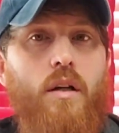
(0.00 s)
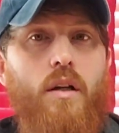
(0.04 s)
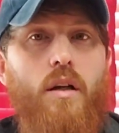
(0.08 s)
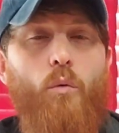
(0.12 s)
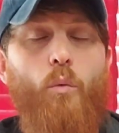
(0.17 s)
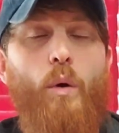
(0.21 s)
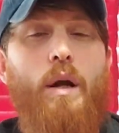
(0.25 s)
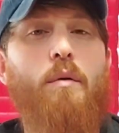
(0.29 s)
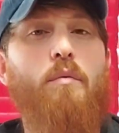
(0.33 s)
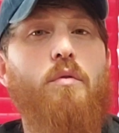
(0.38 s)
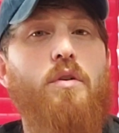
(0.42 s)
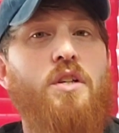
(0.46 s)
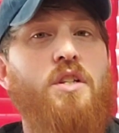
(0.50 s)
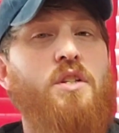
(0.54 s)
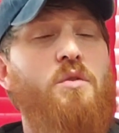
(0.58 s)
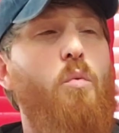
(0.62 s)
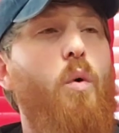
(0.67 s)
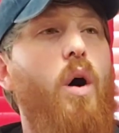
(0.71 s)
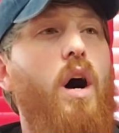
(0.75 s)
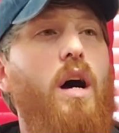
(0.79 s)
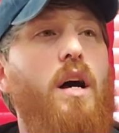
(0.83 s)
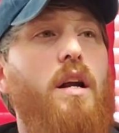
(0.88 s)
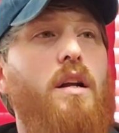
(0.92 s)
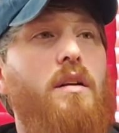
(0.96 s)
We were
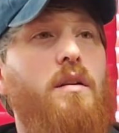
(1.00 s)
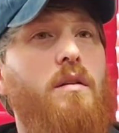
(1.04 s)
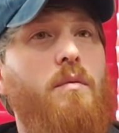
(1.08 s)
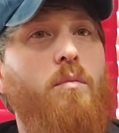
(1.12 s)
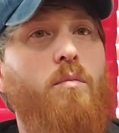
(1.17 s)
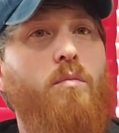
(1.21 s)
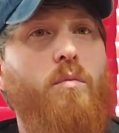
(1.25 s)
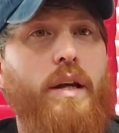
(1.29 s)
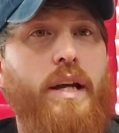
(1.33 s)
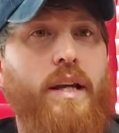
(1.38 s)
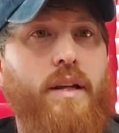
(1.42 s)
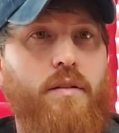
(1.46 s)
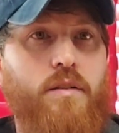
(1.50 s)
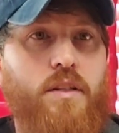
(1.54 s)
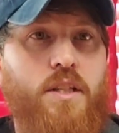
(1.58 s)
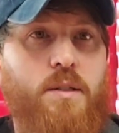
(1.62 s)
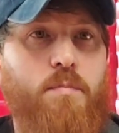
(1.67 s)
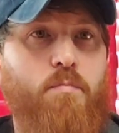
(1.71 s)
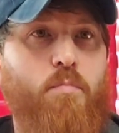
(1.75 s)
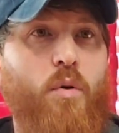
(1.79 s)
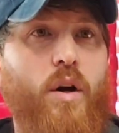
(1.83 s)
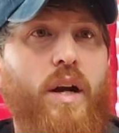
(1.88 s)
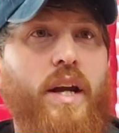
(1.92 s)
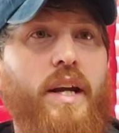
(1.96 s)
swatting them and
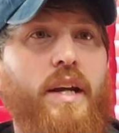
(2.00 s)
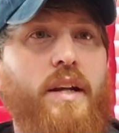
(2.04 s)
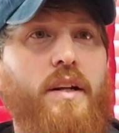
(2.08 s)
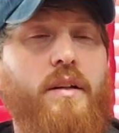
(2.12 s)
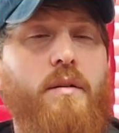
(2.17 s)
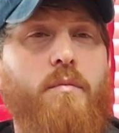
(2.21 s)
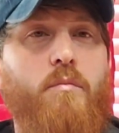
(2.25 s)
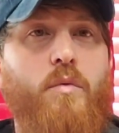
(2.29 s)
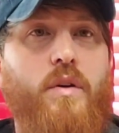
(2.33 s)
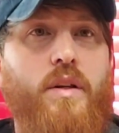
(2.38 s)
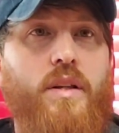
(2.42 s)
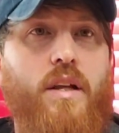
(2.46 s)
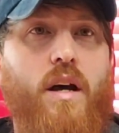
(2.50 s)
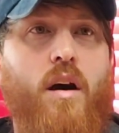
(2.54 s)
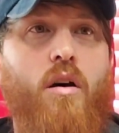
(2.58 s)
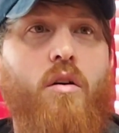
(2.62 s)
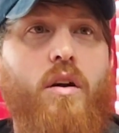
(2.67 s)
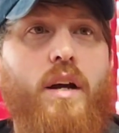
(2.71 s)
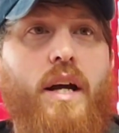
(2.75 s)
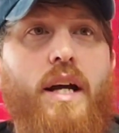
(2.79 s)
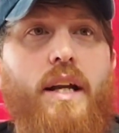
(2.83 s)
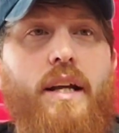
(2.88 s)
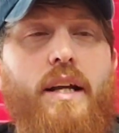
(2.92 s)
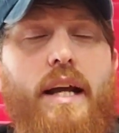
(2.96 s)
spraying them with all
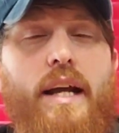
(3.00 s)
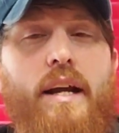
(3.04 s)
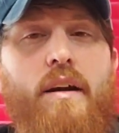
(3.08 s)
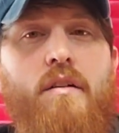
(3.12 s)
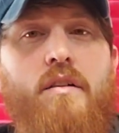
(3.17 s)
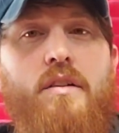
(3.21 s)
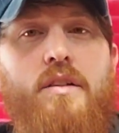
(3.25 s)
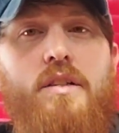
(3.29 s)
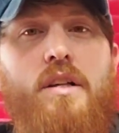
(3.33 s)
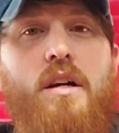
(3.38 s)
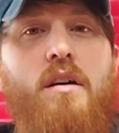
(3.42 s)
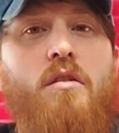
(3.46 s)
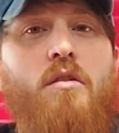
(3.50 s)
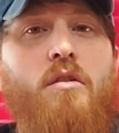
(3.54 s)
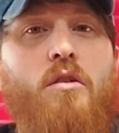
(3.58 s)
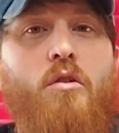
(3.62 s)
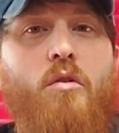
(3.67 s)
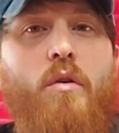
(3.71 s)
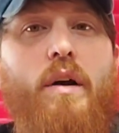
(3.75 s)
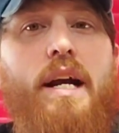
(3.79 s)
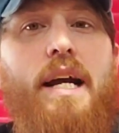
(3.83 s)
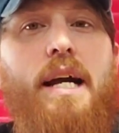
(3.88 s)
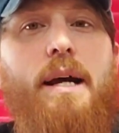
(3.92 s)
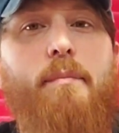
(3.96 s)
kind of aerosol
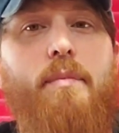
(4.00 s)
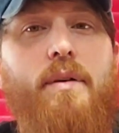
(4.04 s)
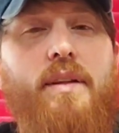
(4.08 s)
crap.